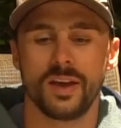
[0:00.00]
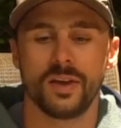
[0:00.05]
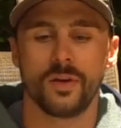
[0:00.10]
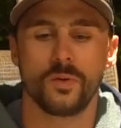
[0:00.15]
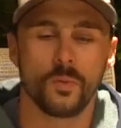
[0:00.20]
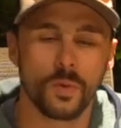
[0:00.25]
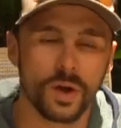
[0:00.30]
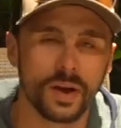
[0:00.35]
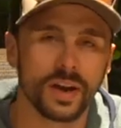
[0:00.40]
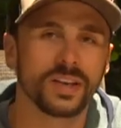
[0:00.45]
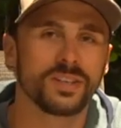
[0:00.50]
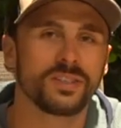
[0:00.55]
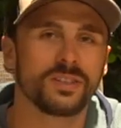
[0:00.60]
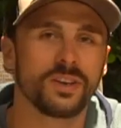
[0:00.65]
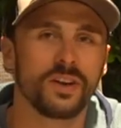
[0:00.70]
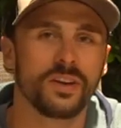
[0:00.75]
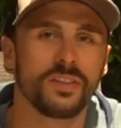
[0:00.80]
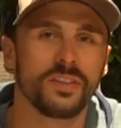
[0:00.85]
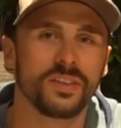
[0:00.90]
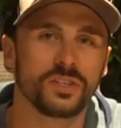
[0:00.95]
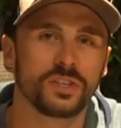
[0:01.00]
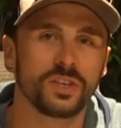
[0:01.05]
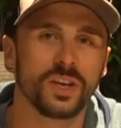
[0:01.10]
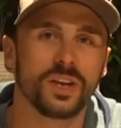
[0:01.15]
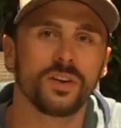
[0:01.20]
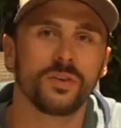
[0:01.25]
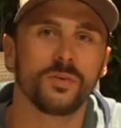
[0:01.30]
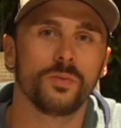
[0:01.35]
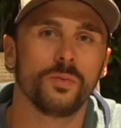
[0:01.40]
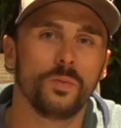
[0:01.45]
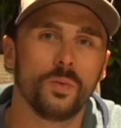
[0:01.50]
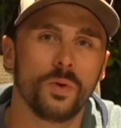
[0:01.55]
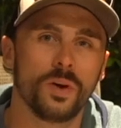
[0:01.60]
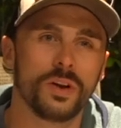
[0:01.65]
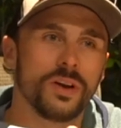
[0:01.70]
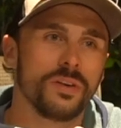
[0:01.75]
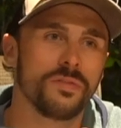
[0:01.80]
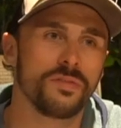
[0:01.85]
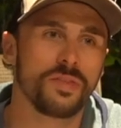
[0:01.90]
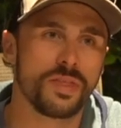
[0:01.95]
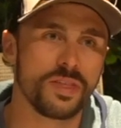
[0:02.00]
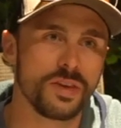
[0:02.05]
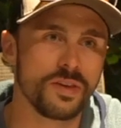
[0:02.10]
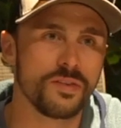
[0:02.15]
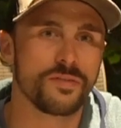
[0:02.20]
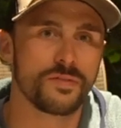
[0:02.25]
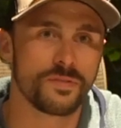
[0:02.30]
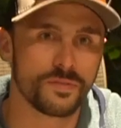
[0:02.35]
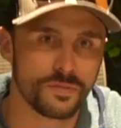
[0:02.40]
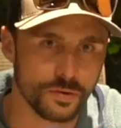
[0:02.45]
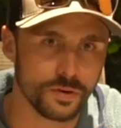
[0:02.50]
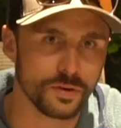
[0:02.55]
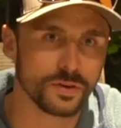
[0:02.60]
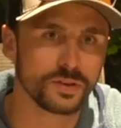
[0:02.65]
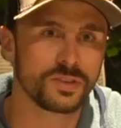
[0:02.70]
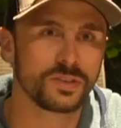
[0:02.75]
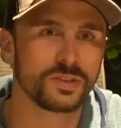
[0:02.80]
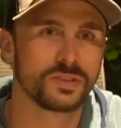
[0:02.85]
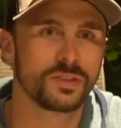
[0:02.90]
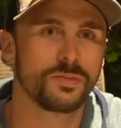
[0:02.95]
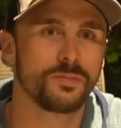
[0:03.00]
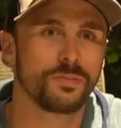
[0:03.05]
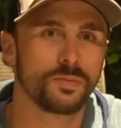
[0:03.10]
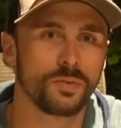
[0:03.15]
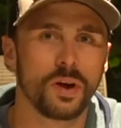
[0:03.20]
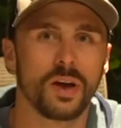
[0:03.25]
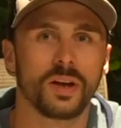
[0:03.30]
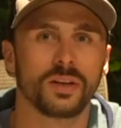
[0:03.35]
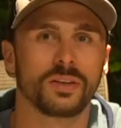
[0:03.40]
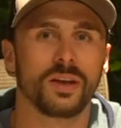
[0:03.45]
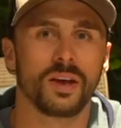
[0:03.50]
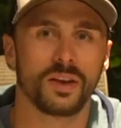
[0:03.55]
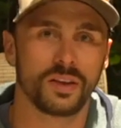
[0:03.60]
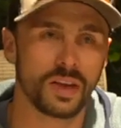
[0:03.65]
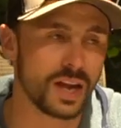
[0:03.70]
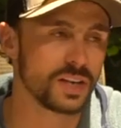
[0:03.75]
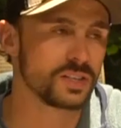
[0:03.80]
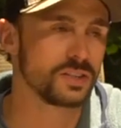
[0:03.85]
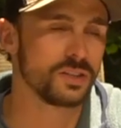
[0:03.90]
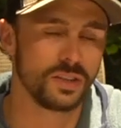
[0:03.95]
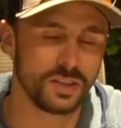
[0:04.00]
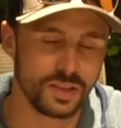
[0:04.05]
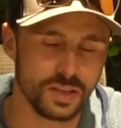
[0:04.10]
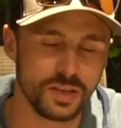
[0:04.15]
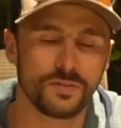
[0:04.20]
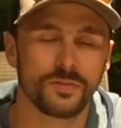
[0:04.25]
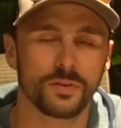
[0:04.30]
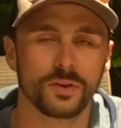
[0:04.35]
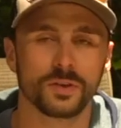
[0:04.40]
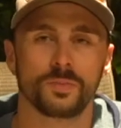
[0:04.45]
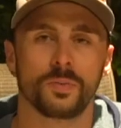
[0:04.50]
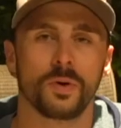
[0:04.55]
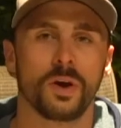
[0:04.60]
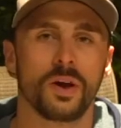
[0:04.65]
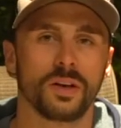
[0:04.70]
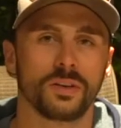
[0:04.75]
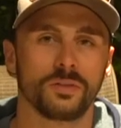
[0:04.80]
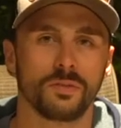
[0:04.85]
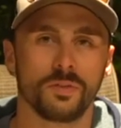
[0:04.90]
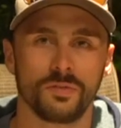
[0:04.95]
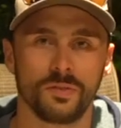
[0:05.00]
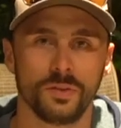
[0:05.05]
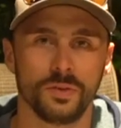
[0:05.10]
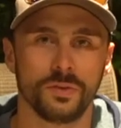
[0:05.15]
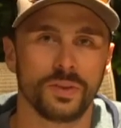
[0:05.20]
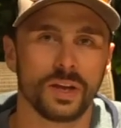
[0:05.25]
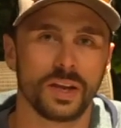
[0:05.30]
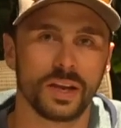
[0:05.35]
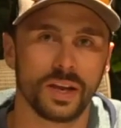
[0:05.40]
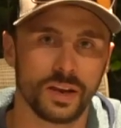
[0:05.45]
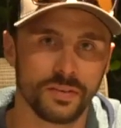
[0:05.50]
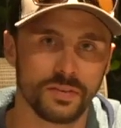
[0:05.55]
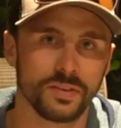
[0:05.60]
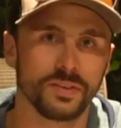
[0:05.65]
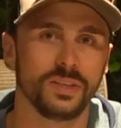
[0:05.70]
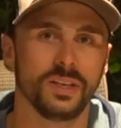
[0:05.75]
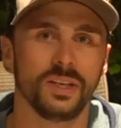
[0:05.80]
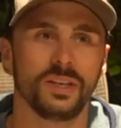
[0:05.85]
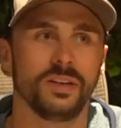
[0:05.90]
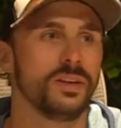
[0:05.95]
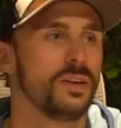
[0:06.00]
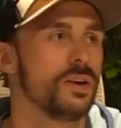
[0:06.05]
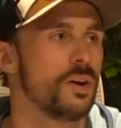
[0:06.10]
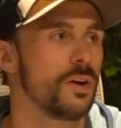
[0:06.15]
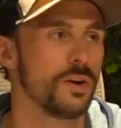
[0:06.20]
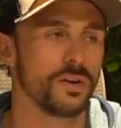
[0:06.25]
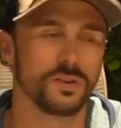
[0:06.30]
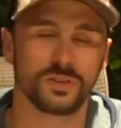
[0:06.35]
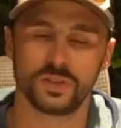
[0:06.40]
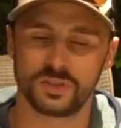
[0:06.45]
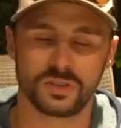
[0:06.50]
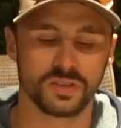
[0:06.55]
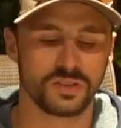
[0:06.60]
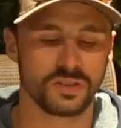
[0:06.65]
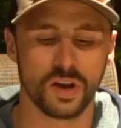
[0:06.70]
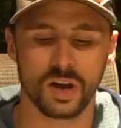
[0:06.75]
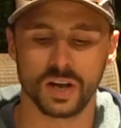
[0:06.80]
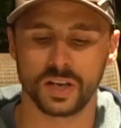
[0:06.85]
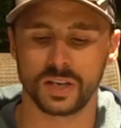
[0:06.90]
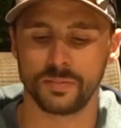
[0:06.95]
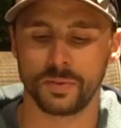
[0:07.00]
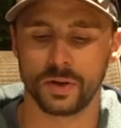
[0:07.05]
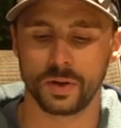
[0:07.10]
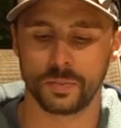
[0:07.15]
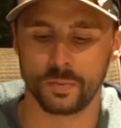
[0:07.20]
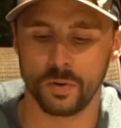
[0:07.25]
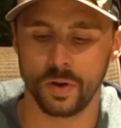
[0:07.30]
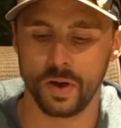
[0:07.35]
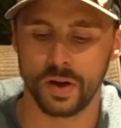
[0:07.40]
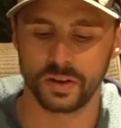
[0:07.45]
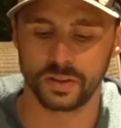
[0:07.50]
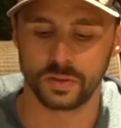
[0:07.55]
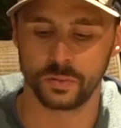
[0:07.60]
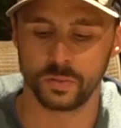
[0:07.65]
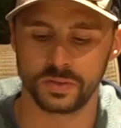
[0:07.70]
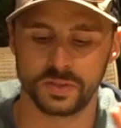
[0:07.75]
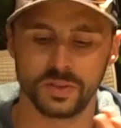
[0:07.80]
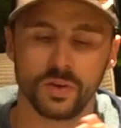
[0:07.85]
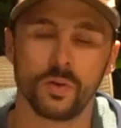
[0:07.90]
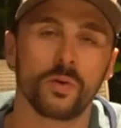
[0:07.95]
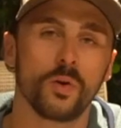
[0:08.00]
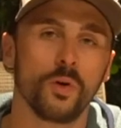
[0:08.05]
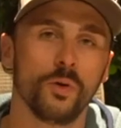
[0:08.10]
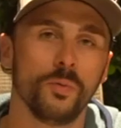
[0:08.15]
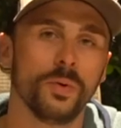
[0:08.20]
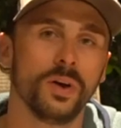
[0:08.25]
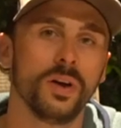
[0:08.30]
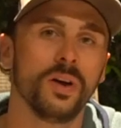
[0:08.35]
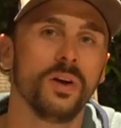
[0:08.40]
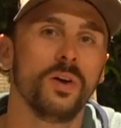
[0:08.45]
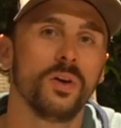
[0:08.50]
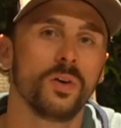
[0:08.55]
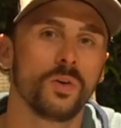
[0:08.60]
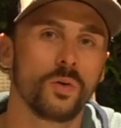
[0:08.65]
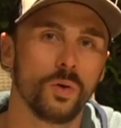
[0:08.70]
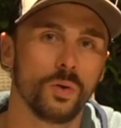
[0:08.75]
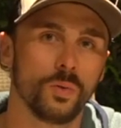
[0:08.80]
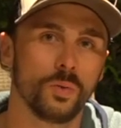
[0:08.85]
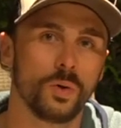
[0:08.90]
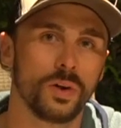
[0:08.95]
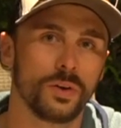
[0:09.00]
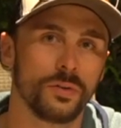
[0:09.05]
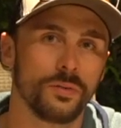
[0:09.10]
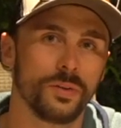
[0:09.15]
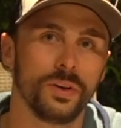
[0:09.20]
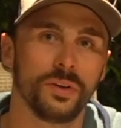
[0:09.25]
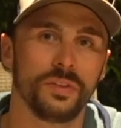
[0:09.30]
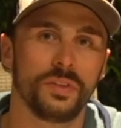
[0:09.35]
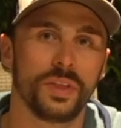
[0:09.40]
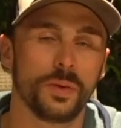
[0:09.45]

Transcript: When I started this channel, one of the first product review that I ever did, or just talking about a product, was the Okuma cold water reel.